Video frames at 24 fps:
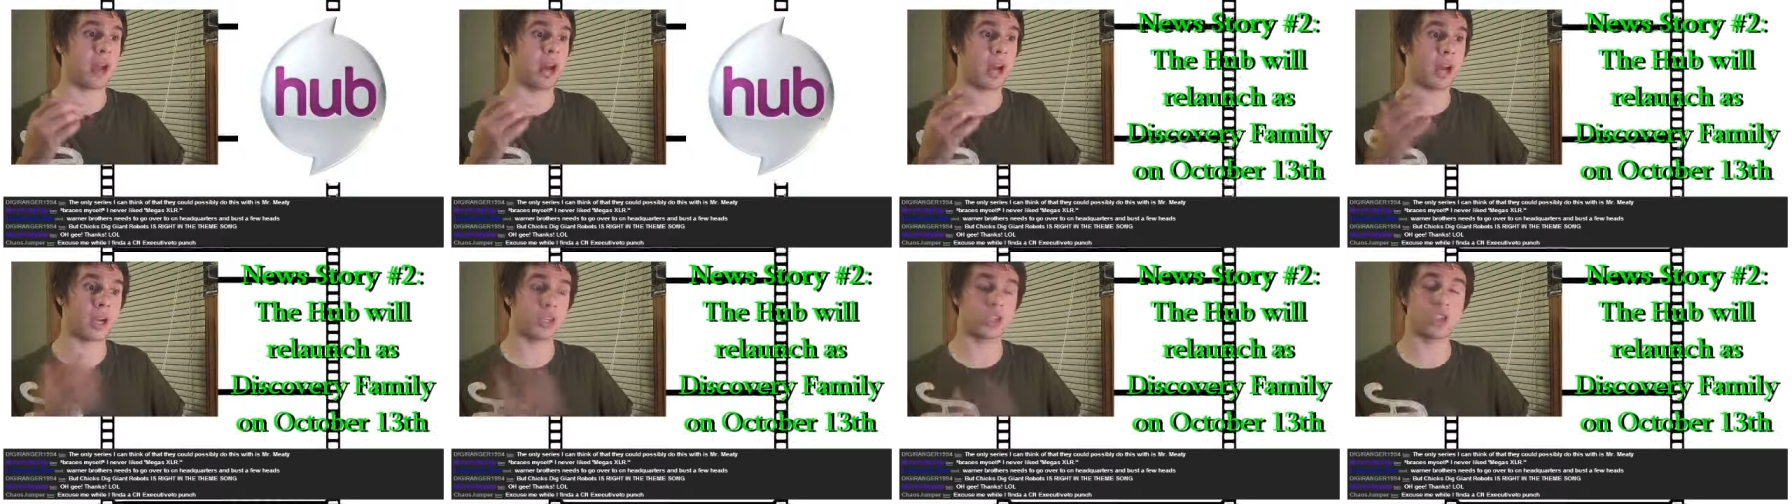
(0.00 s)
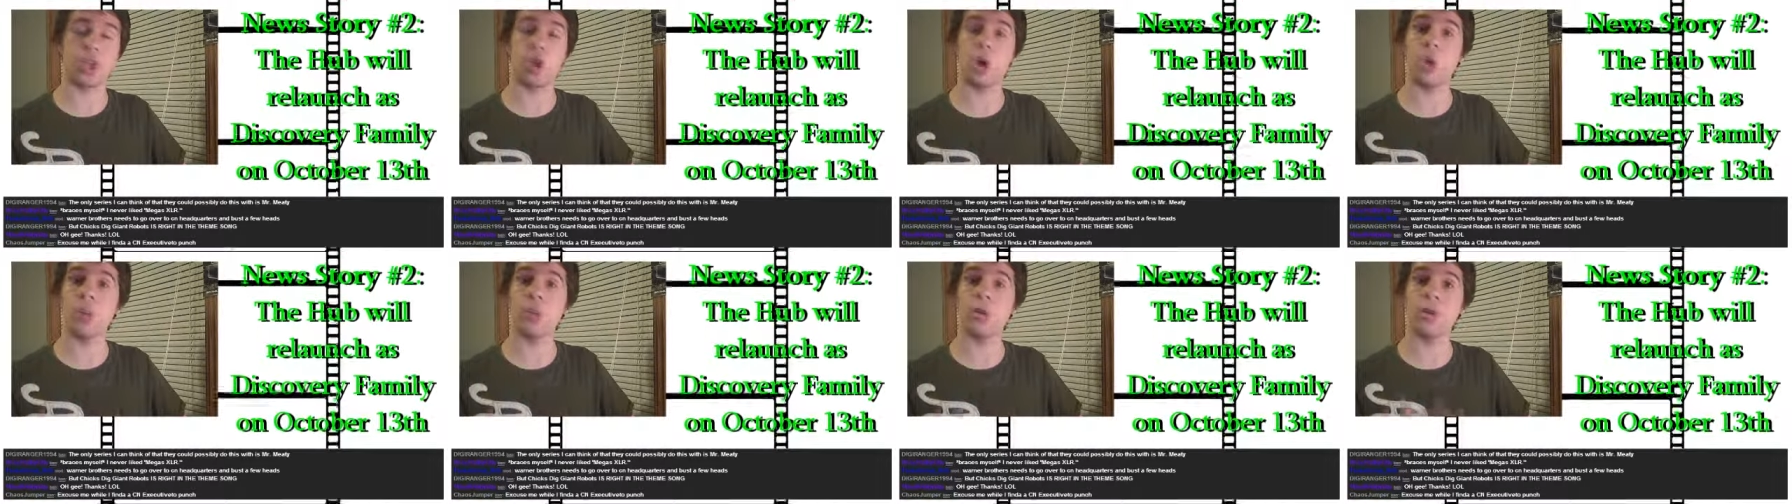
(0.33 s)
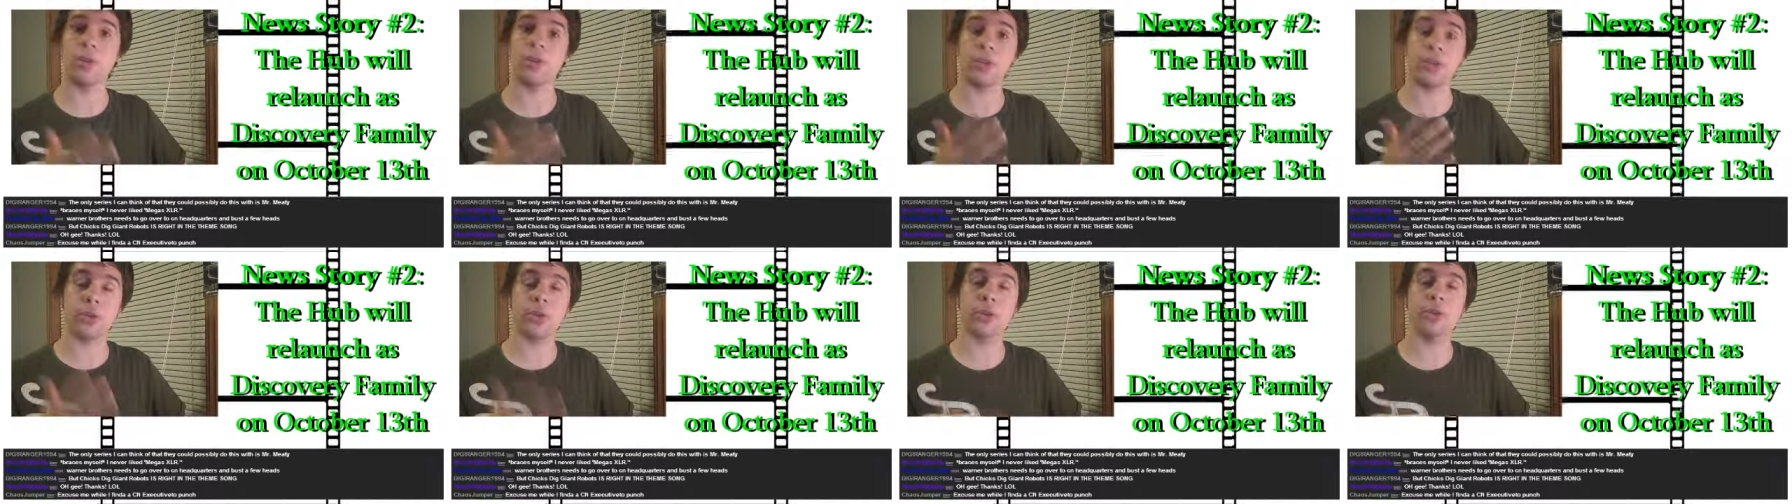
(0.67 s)
October
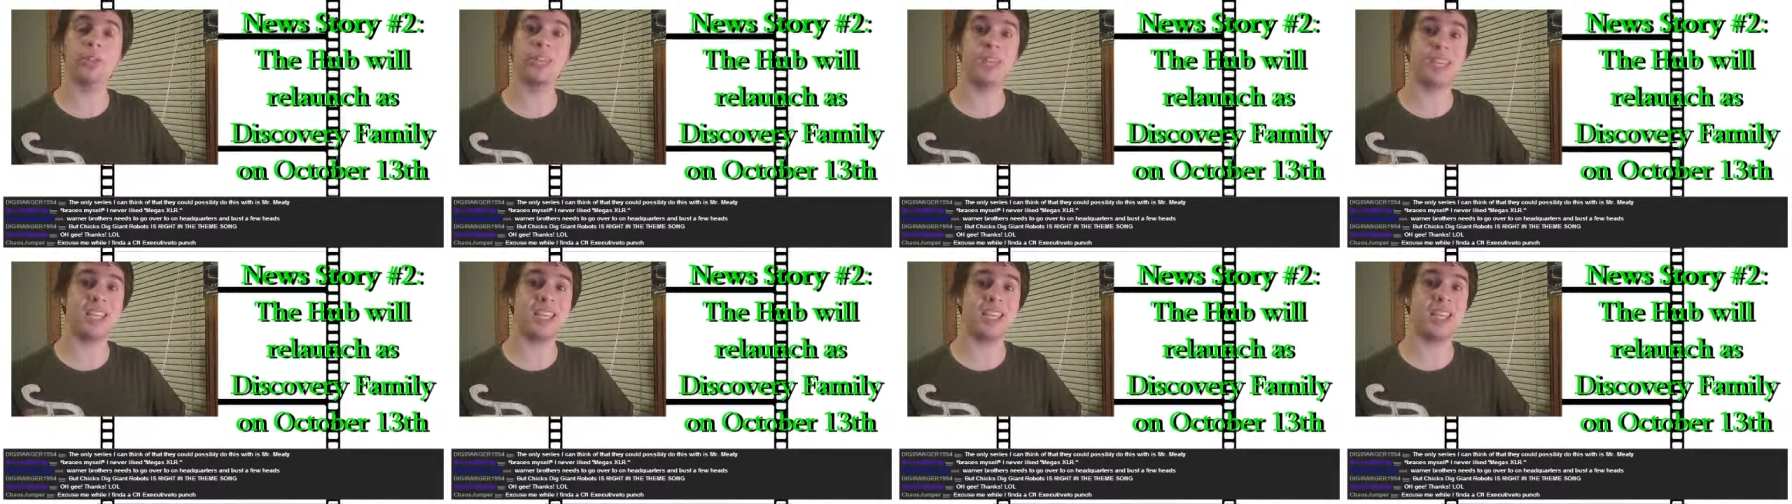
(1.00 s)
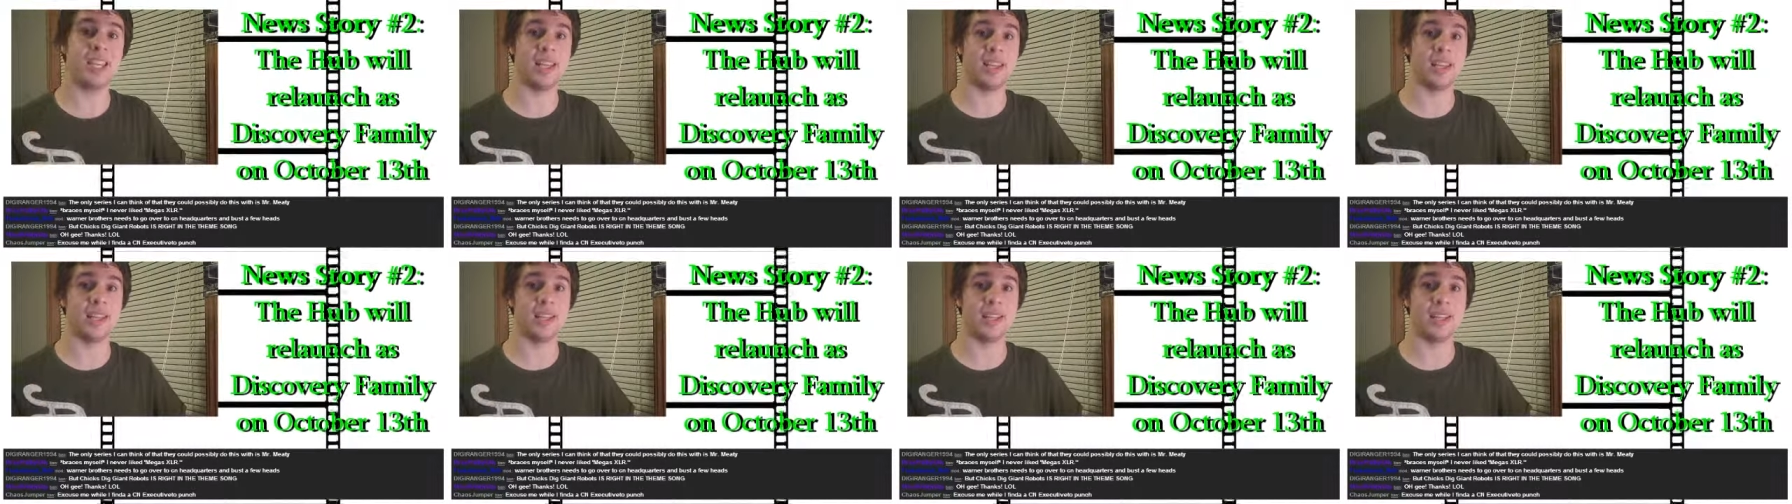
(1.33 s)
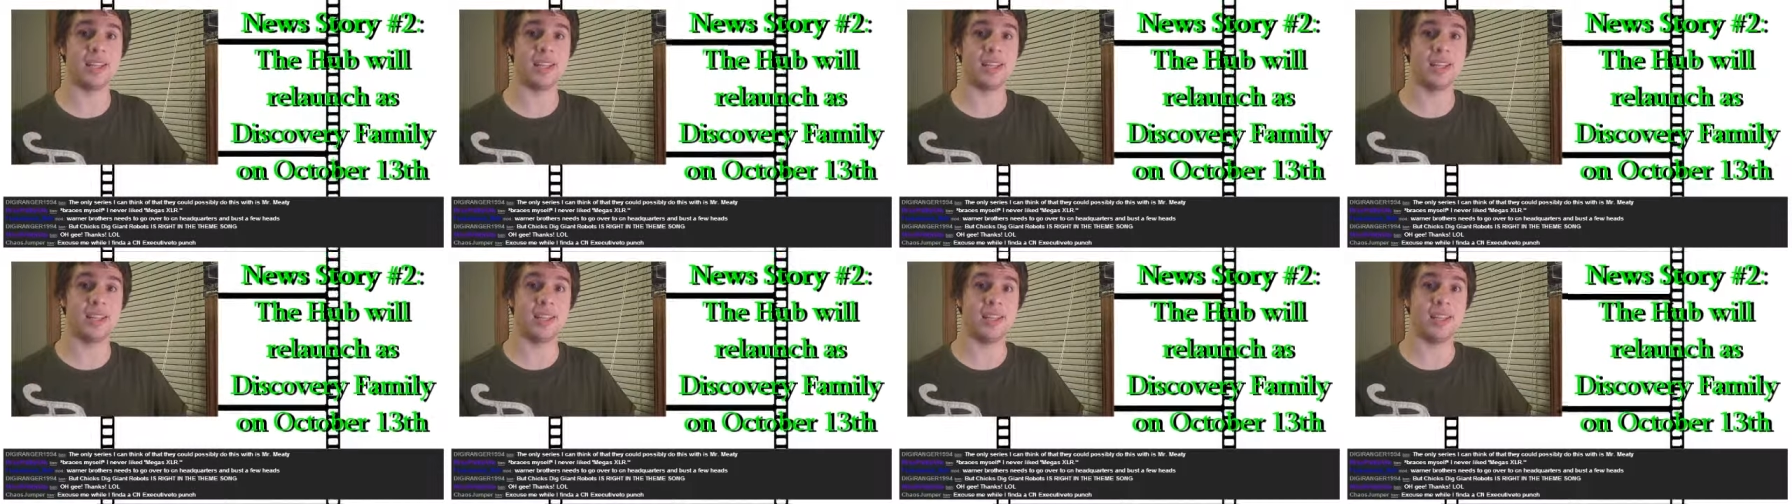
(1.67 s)
13
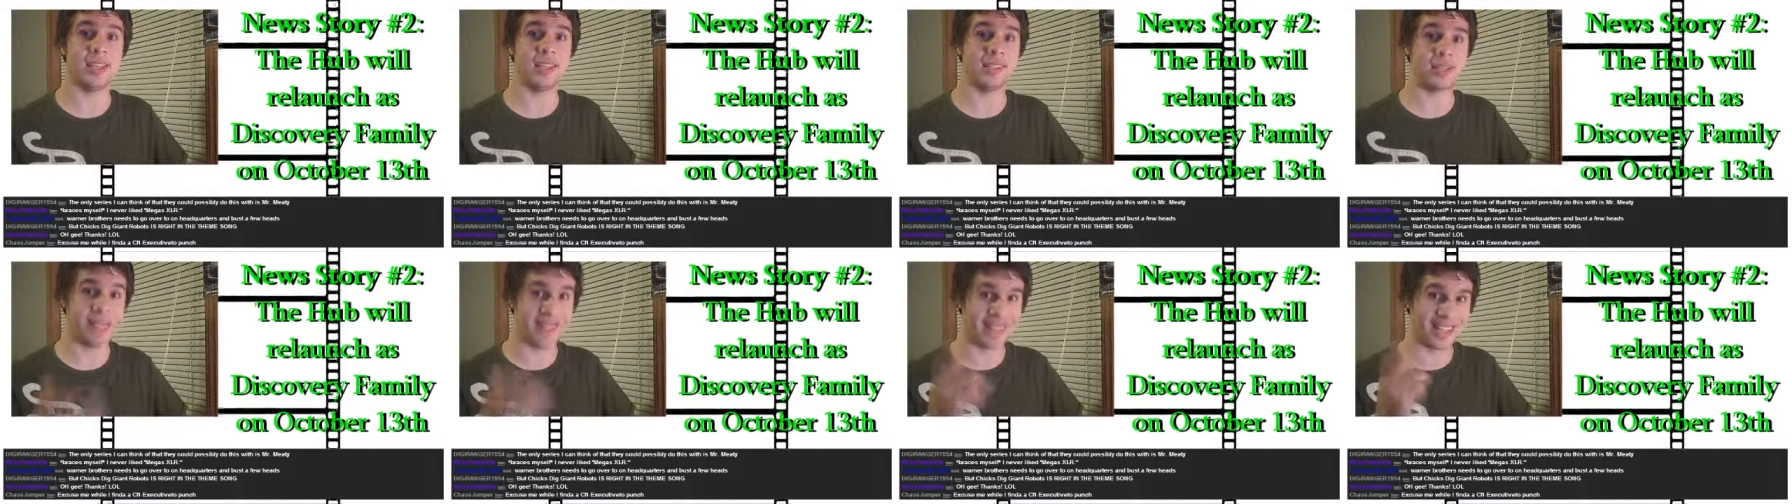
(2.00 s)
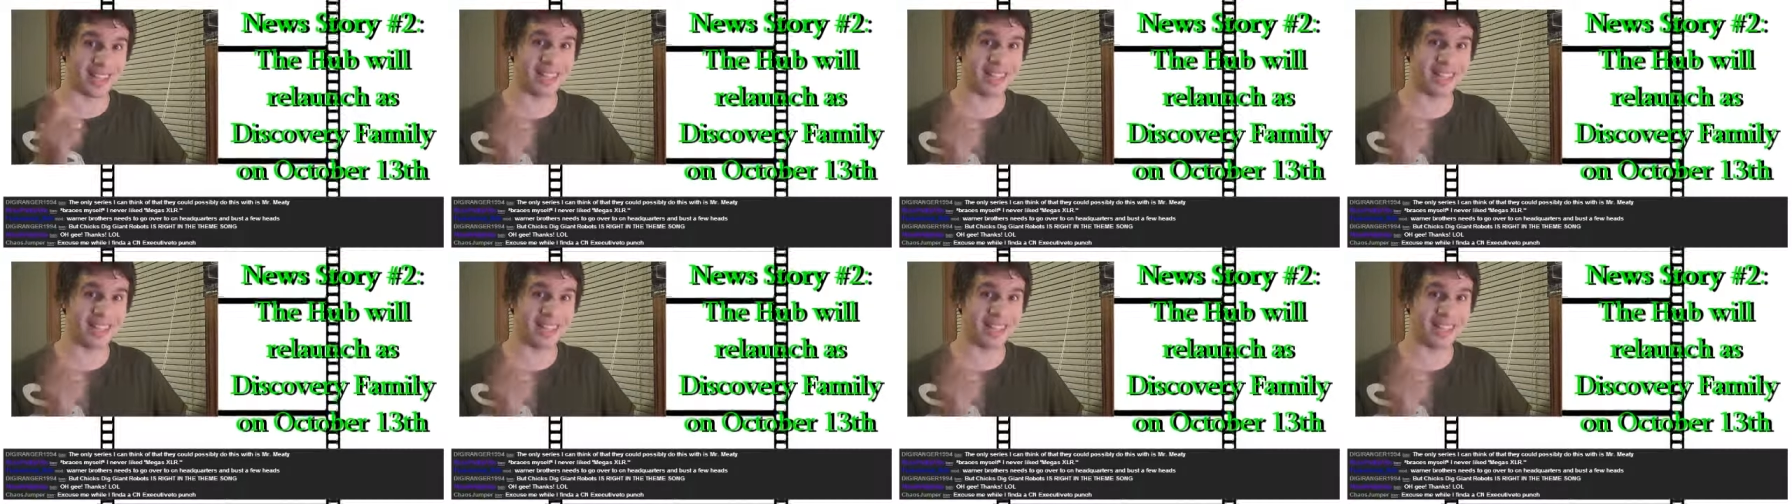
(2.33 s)
is